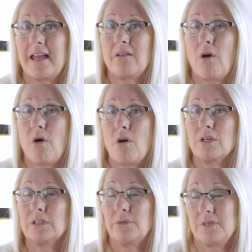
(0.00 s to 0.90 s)
and all
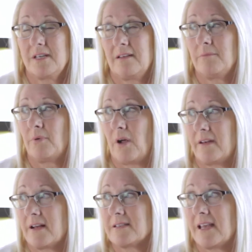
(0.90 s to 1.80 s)
gluten
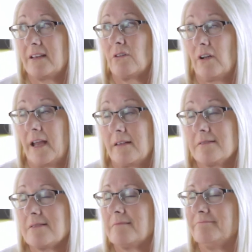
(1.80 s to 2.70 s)
products and
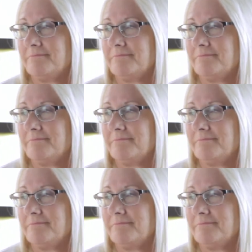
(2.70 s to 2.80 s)
grains.